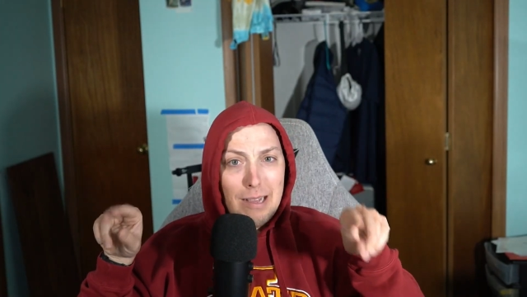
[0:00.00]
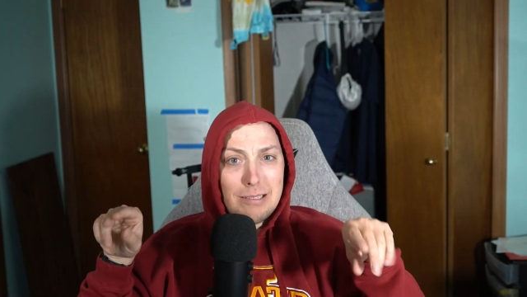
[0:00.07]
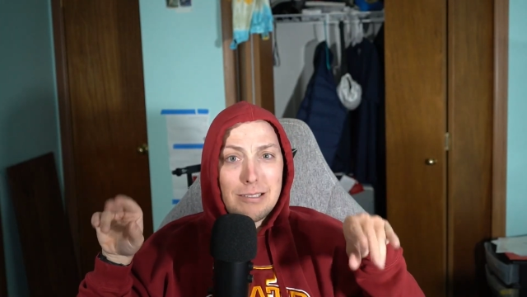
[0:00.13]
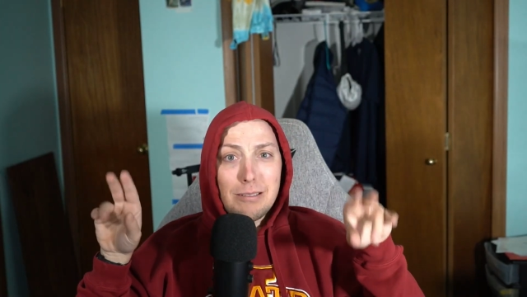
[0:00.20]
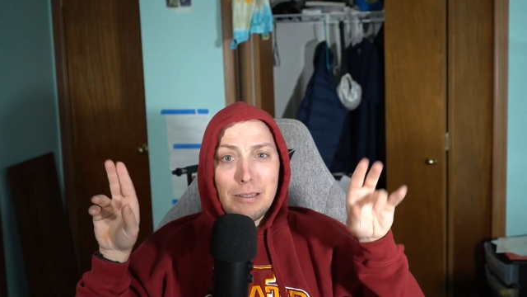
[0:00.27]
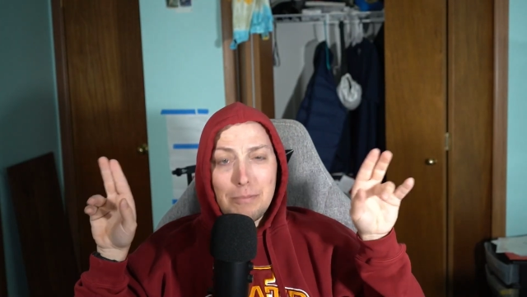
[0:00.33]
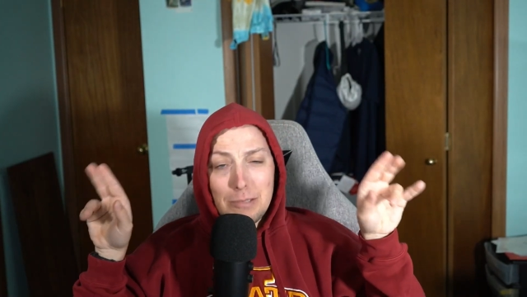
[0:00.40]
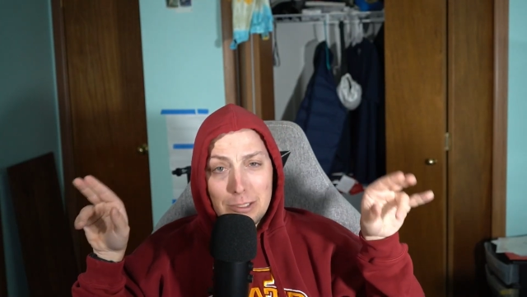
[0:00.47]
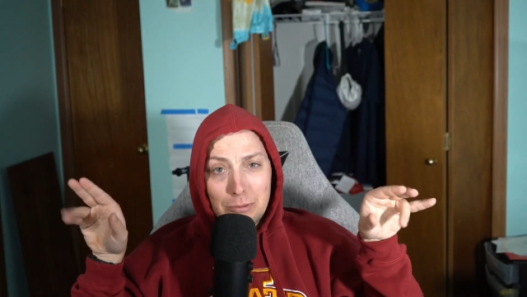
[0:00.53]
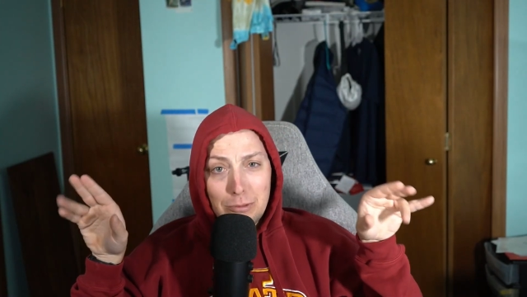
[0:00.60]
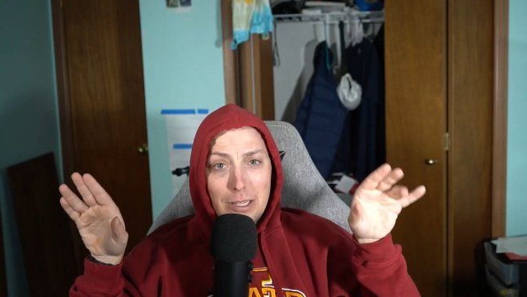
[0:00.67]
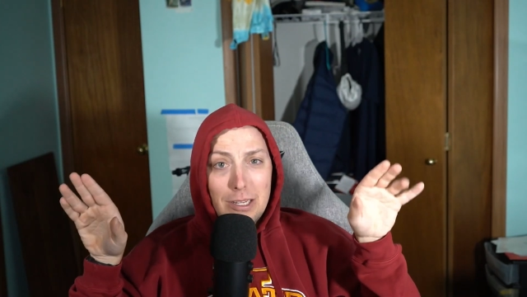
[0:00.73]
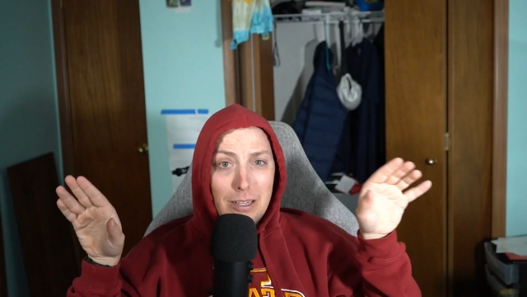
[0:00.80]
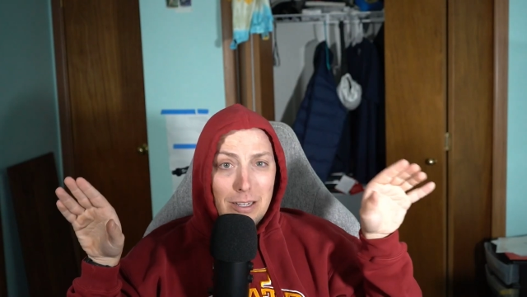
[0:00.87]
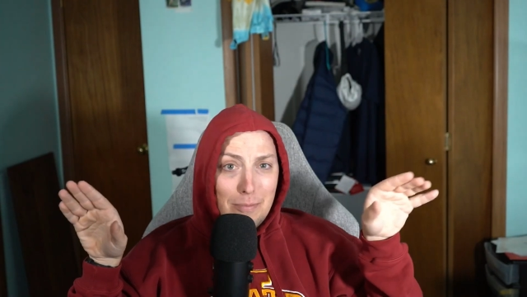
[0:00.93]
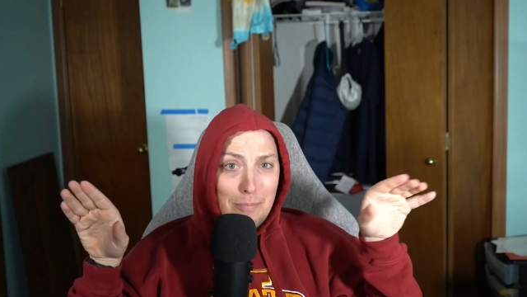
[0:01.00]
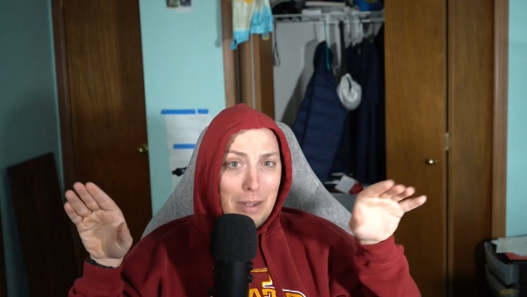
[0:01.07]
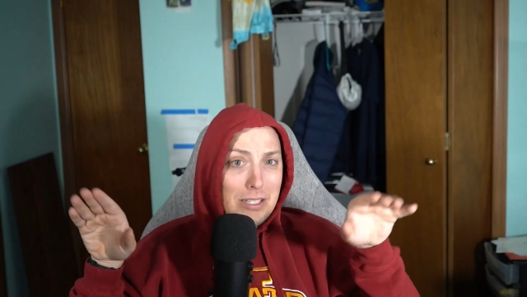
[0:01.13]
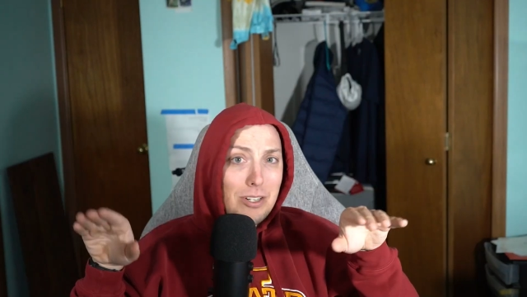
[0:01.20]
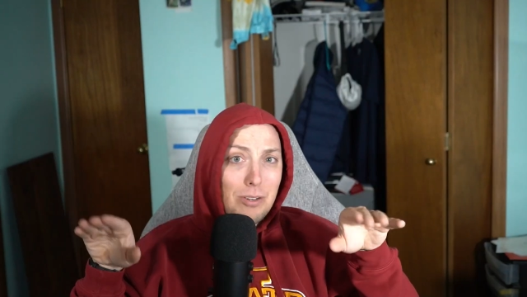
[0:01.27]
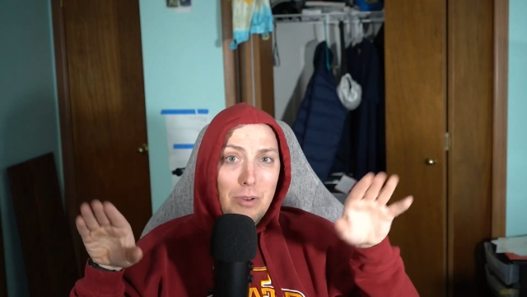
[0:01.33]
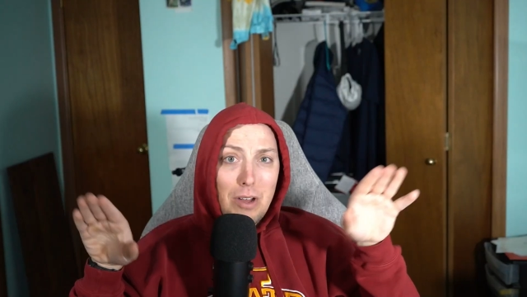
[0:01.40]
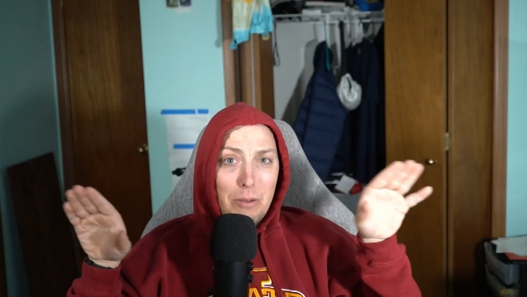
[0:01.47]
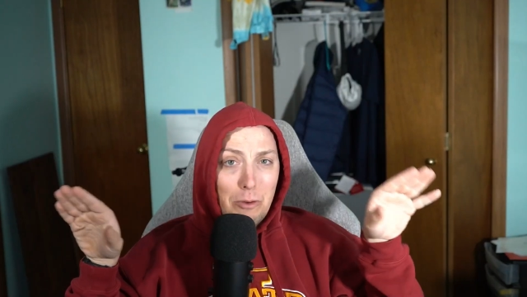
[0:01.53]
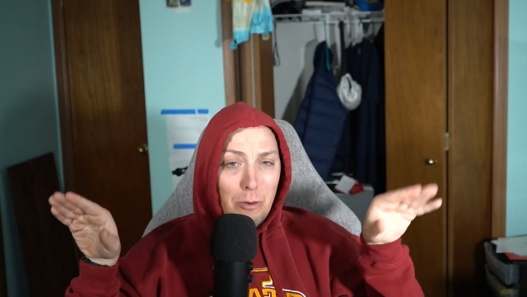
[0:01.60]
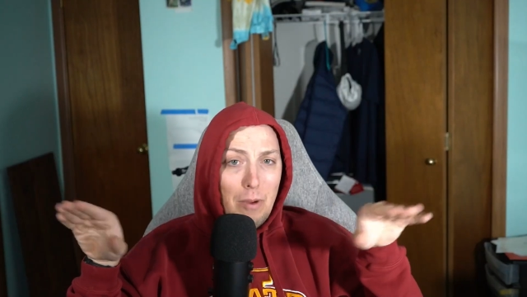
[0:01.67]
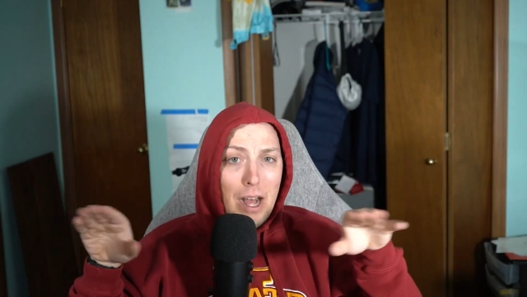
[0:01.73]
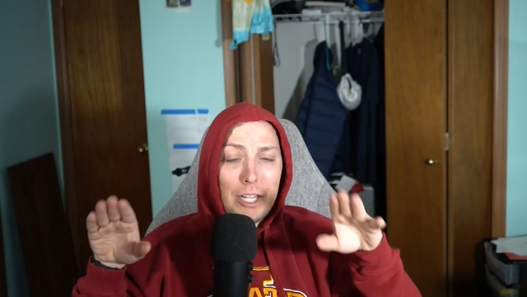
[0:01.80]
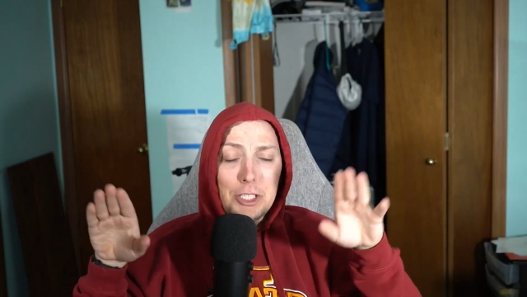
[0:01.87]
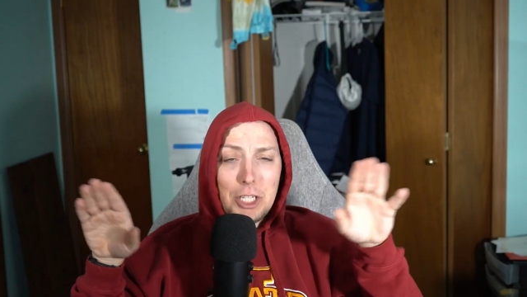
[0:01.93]
it's really good in best of 1, we're
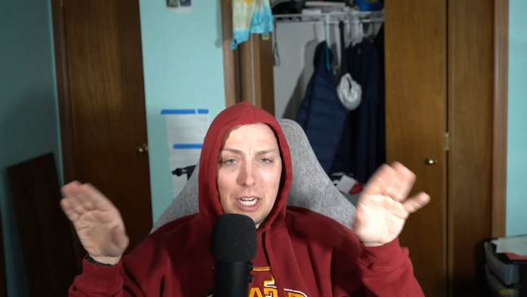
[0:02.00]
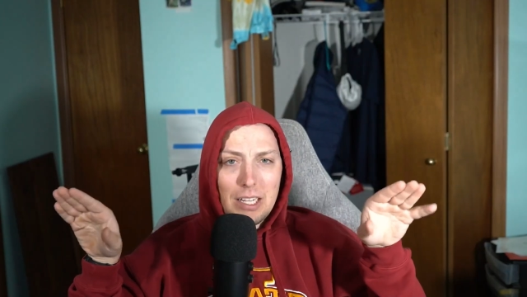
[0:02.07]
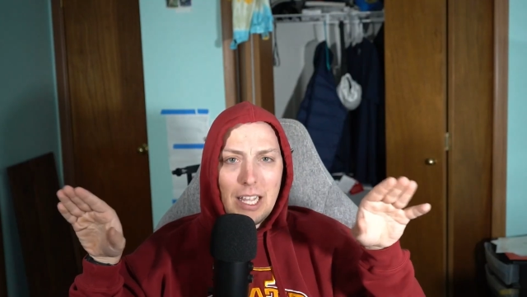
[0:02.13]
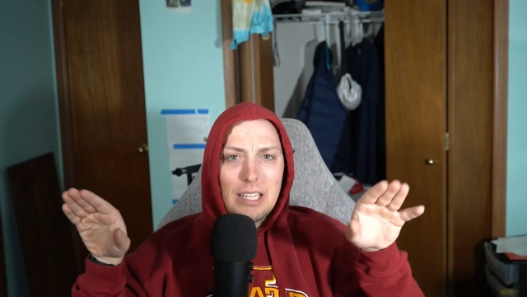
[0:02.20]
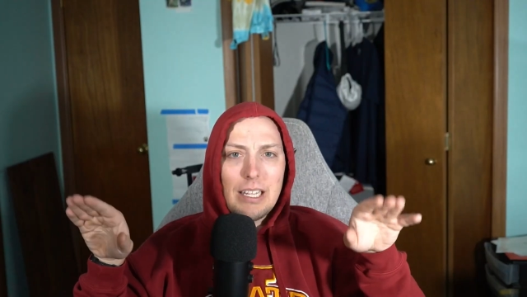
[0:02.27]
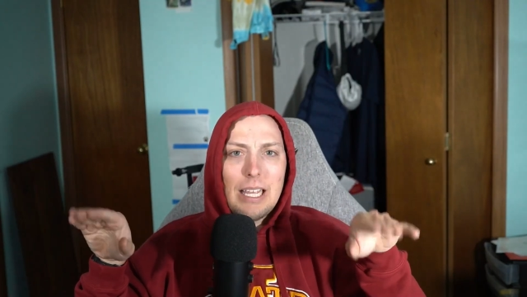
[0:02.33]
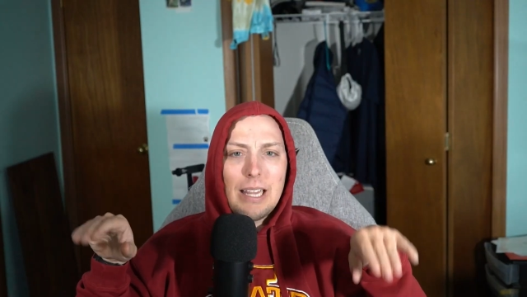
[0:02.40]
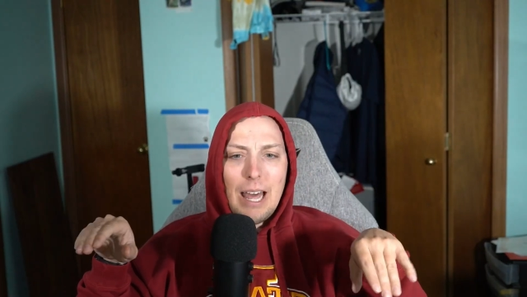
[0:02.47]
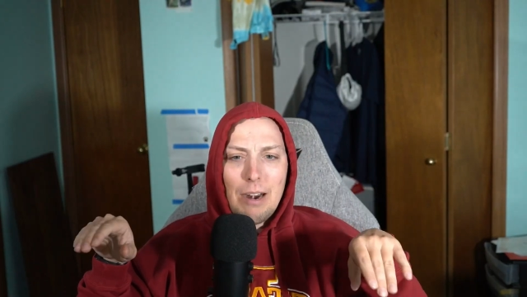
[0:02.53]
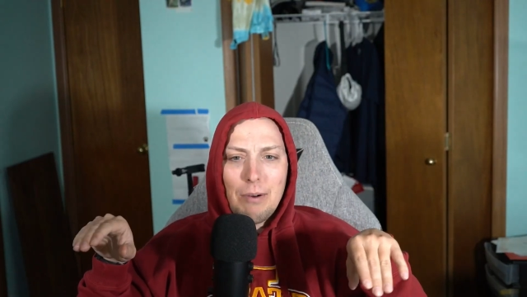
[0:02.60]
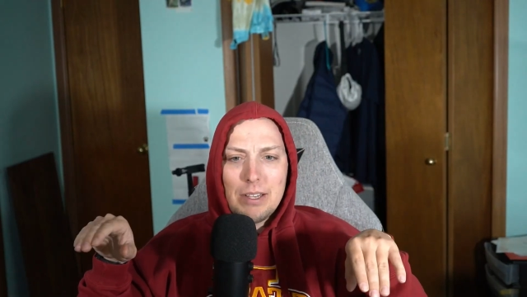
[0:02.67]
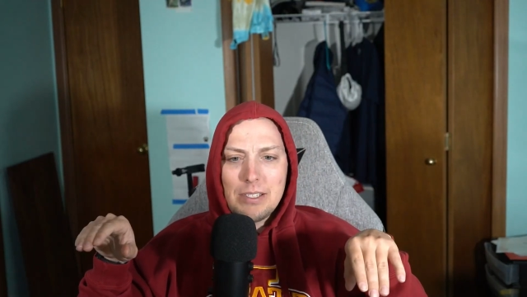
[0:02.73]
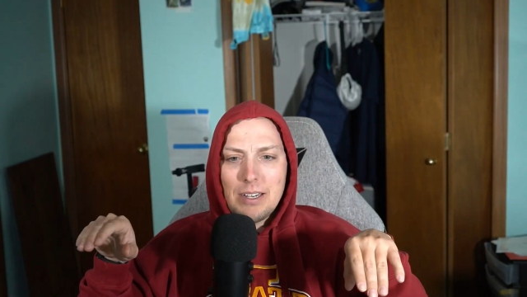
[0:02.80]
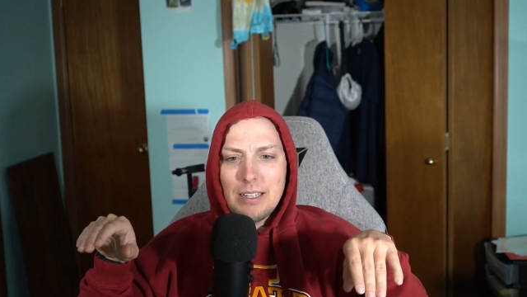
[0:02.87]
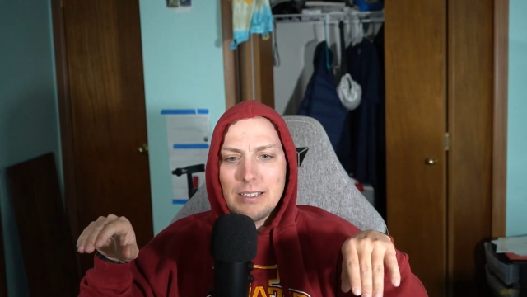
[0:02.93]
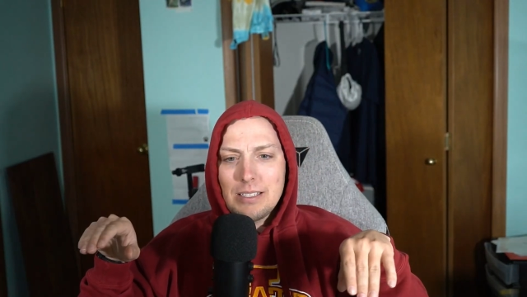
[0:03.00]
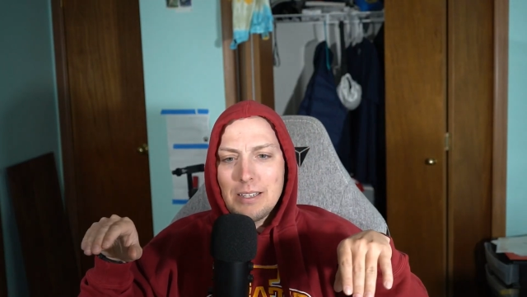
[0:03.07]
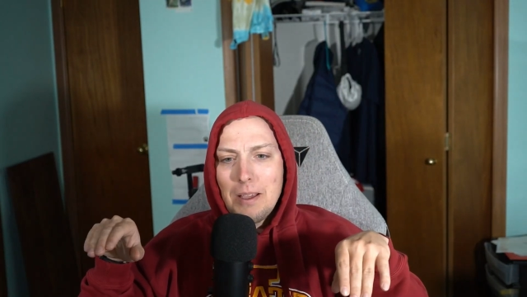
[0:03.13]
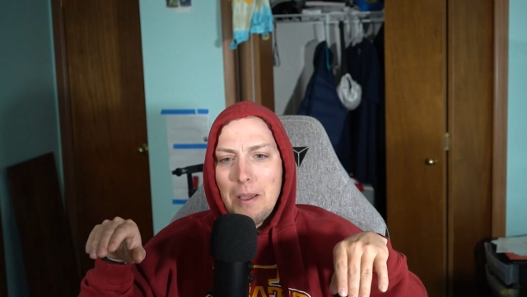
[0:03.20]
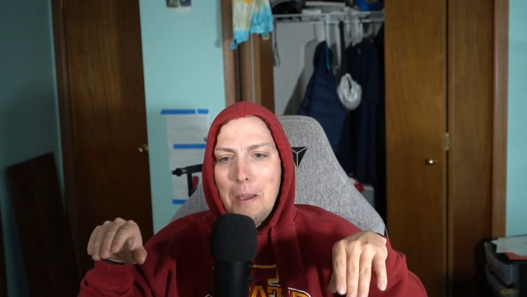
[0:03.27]
watching it, like Leyline of Residence,